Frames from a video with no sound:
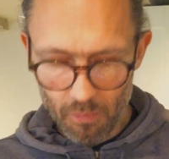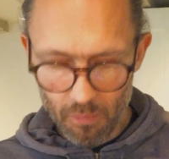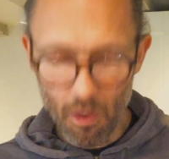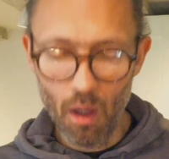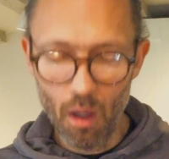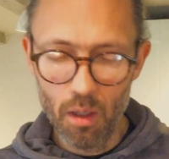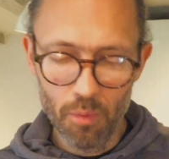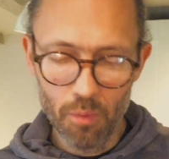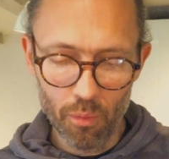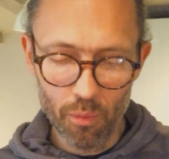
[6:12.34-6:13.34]

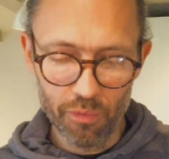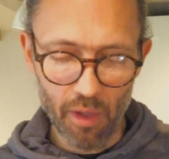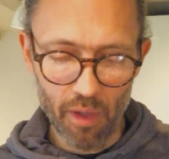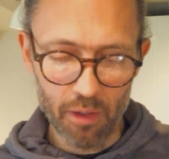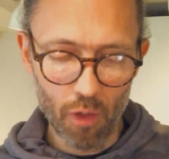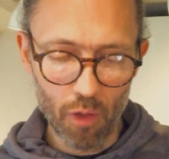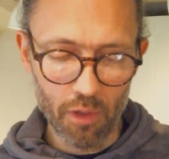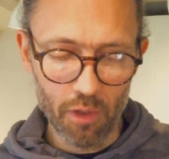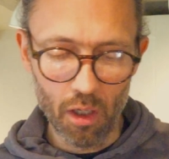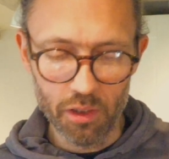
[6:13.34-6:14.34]
Was that Covent
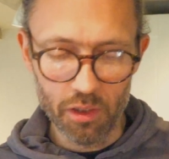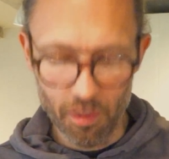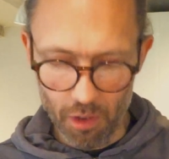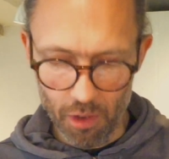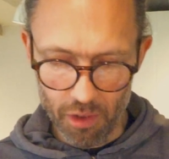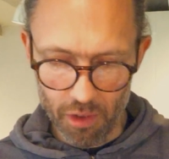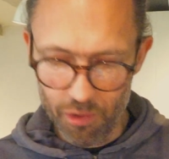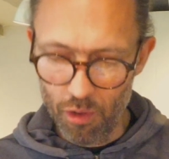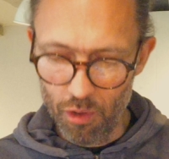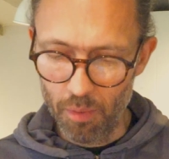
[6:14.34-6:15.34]
Garden tomato
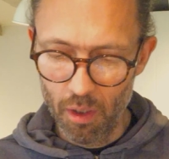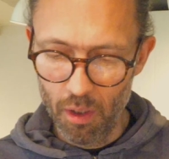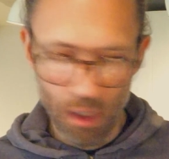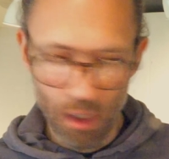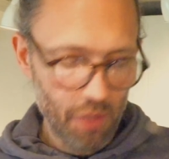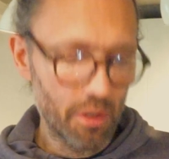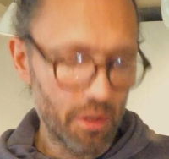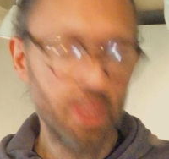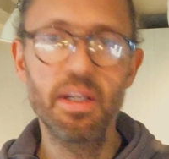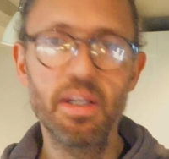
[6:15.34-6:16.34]
soup. So
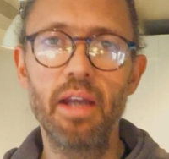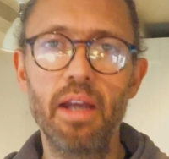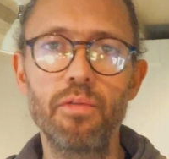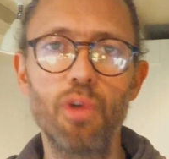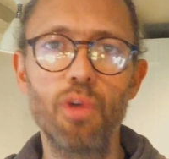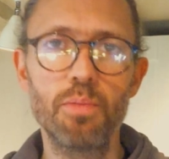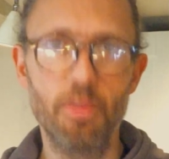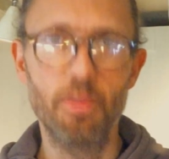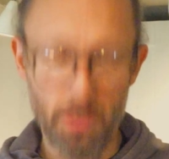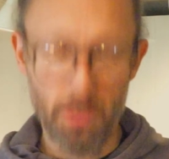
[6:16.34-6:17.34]
here's a can of chopped
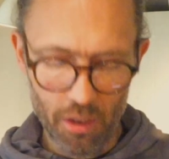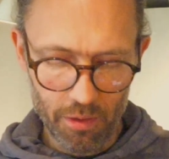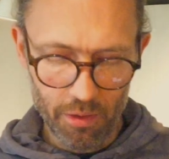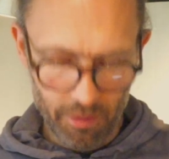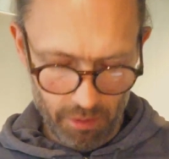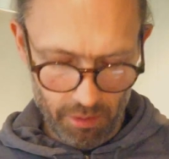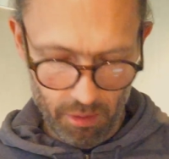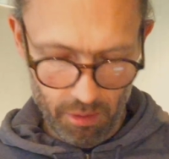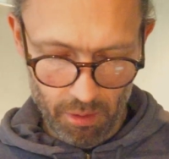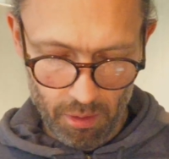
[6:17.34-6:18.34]
tomatoes.
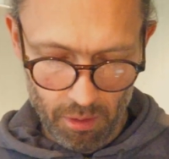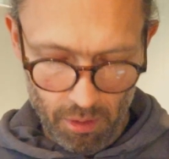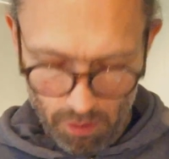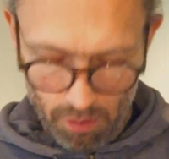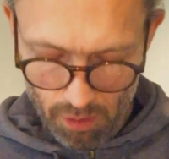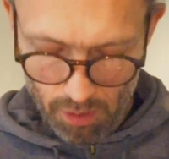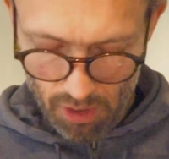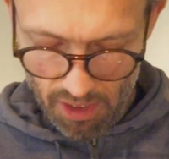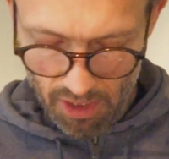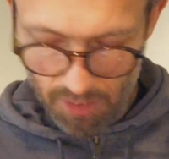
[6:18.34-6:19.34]
It
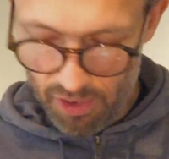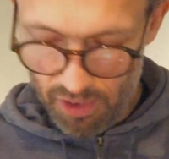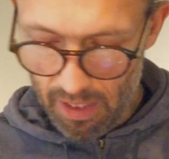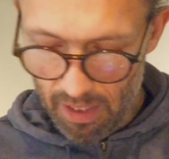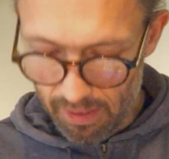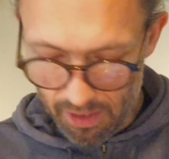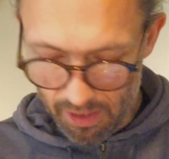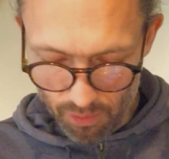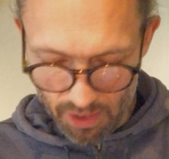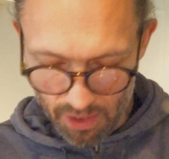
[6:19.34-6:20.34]
keeps scanning things
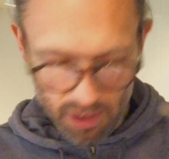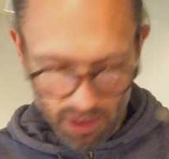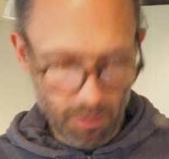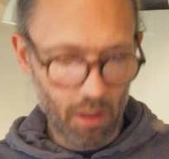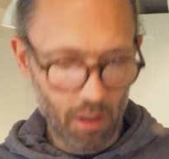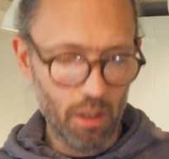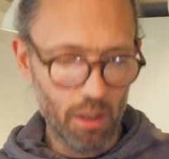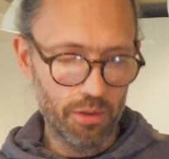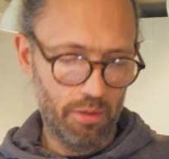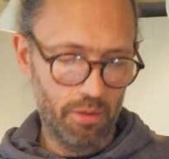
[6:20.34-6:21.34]
when it sees
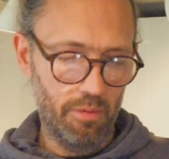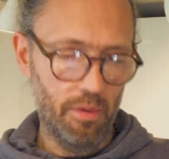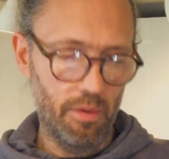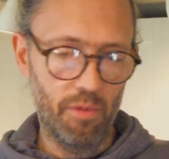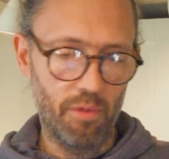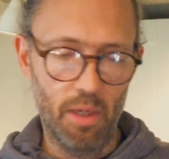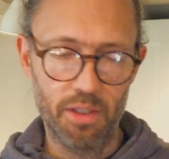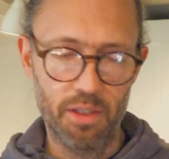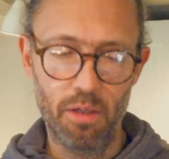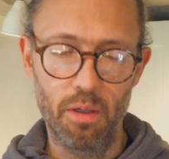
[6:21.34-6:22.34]
barcodes everywhere.
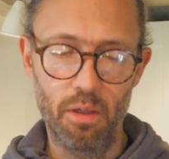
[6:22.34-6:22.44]
So